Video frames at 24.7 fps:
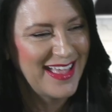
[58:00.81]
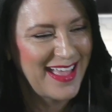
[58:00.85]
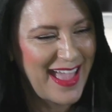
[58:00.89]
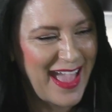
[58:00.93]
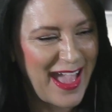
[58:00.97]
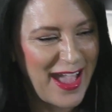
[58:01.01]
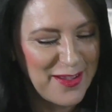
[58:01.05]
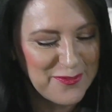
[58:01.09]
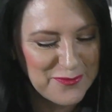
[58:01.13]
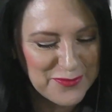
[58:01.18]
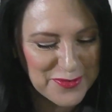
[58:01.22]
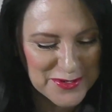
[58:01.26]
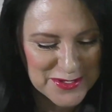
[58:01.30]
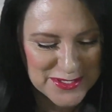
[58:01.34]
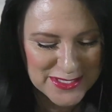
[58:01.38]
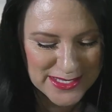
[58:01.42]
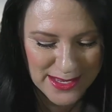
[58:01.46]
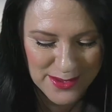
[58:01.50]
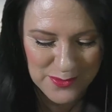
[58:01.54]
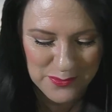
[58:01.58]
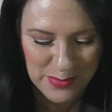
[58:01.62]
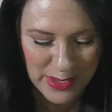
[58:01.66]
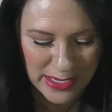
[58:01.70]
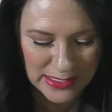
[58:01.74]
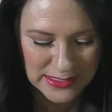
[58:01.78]
adverse
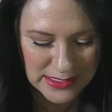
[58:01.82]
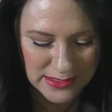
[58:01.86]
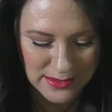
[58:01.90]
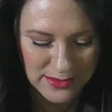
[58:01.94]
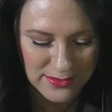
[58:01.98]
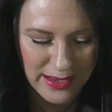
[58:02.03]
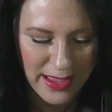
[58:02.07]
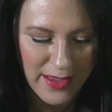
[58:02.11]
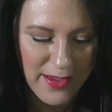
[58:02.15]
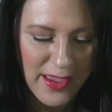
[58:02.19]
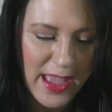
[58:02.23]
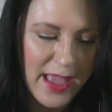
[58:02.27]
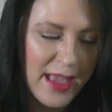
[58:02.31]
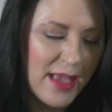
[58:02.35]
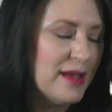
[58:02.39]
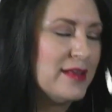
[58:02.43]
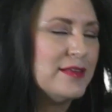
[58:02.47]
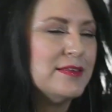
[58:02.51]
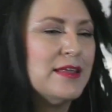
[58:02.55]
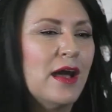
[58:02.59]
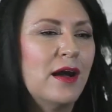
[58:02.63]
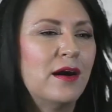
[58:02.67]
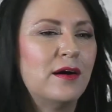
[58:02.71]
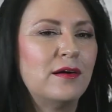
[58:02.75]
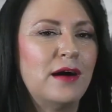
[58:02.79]
impact in your life.
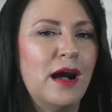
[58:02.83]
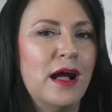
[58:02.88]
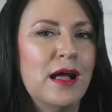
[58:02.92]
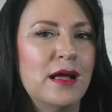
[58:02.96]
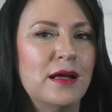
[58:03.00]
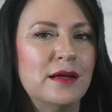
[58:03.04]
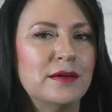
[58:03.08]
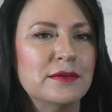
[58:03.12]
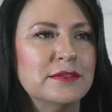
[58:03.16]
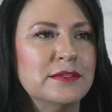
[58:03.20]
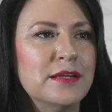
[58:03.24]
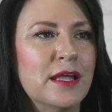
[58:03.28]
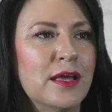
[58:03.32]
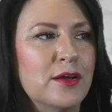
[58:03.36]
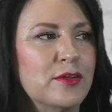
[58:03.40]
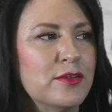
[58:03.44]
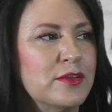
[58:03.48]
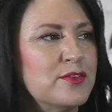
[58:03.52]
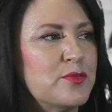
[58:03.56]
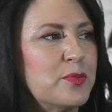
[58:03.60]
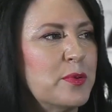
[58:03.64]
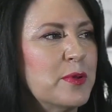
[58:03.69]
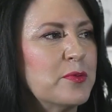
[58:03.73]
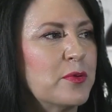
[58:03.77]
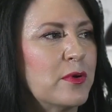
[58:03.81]
No,
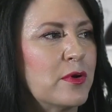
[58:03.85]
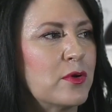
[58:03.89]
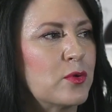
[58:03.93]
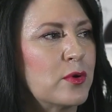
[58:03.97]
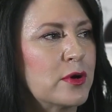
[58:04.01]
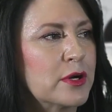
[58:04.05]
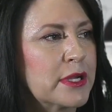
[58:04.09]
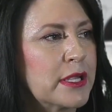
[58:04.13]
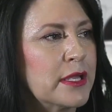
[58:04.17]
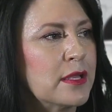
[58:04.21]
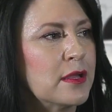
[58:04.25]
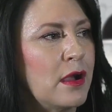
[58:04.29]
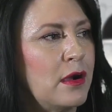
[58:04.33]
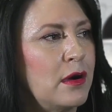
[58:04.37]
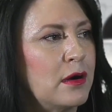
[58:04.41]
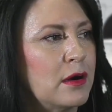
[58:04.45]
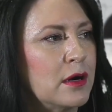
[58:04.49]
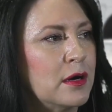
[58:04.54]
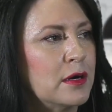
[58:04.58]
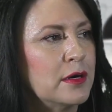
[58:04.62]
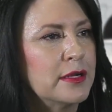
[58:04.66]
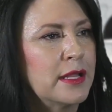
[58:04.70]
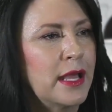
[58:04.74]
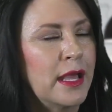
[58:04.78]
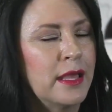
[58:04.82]
these people are working
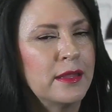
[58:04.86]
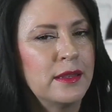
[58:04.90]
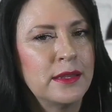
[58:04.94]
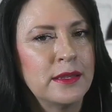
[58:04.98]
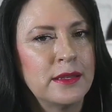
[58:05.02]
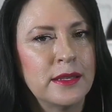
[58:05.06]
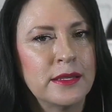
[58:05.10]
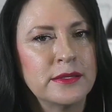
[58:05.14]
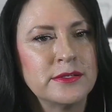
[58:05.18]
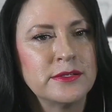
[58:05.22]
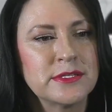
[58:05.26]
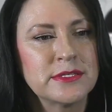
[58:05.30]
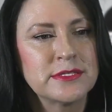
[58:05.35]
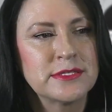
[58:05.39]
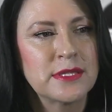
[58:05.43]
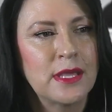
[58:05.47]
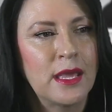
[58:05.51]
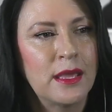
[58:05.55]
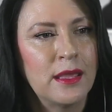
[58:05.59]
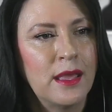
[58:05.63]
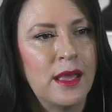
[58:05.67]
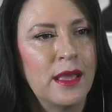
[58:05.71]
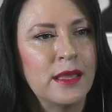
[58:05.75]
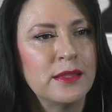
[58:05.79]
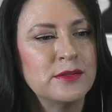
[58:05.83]
hard. I
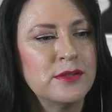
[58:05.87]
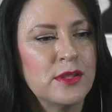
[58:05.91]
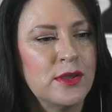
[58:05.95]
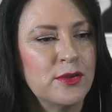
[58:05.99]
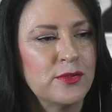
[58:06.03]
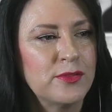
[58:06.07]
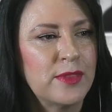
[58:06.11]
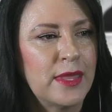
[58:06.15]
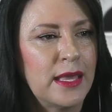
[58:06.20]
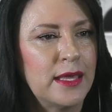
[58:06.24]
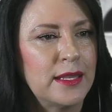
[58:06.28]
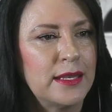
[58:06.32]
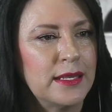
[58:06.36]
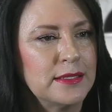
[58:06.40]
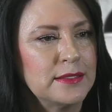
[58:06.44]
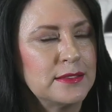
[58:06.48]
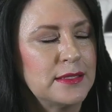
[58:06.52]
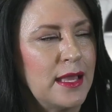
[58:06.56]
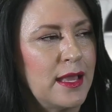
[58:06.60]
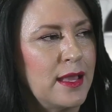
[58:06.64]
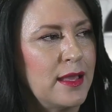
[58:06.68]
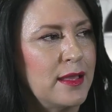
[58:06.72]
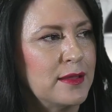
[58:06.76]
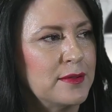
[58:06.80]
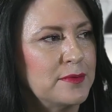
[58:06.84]
know that.
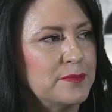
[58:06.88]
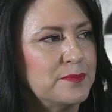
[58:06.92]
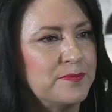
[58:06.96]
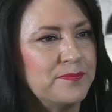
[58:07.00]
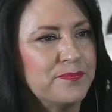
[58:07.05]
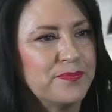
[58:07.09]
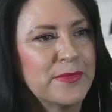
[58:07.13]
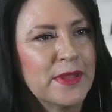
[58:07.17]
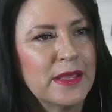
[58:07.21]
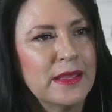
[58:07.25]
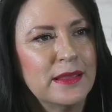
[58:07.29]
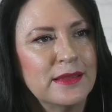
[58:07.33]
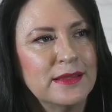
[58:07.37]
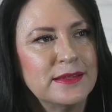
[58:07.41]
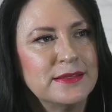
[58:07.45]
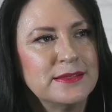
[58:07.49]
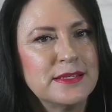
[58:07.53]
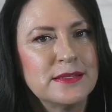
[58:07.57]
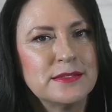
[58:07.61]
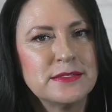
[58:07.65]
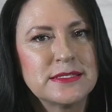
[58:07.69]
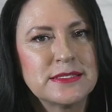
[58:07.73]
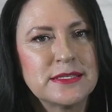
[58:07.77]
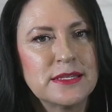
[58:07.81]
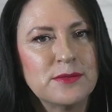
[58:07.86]
I
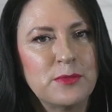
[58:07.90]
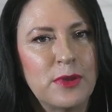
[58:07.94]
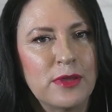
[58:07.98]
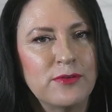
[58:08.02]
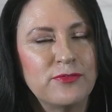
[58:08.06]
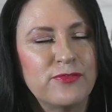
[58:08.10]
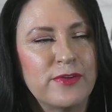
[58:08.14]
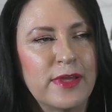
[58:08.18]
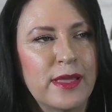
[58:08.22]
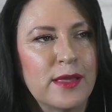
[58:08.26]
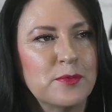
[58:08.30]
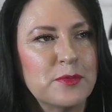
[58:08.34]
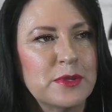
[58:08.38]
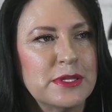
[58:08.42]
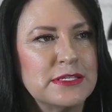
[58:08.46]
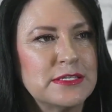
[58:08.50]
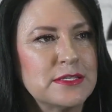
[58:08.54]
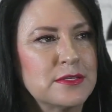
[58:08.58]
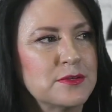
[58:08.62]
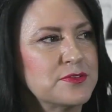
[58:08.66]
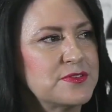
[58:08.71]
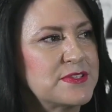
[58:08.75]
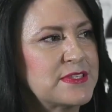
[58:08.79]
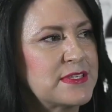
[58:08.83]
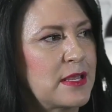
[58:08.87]
didn't see my family
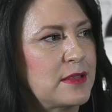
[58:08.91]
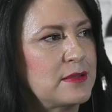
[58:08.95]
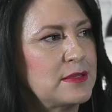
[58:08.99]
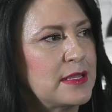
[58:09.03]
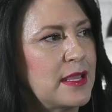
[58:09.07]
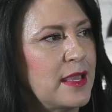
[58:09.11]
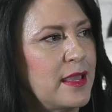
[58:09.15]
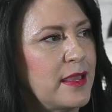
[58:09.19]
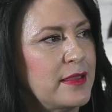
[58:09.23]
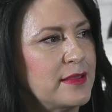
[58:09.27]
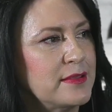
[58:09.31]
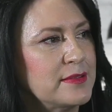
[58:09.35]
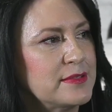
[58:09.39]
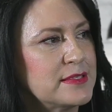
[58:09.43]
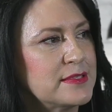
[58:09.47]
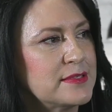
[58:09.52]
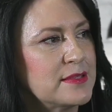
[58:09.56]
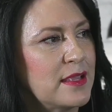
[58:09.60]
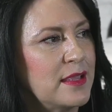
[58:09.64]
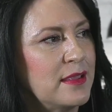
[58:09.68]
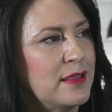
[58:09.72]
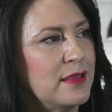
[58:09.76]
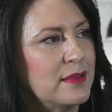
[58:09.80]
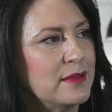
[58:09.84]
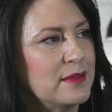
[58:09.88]
till Sundays,
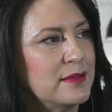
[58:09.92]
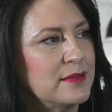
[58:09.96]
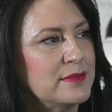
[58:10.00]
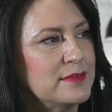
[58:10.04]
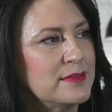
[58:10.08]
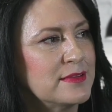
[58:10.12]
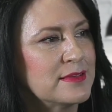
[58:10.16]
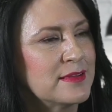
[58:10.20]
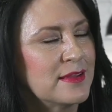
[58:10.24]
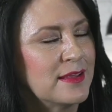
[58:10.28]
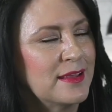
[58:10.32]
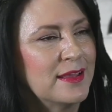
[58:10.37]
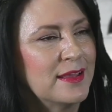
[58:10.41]
and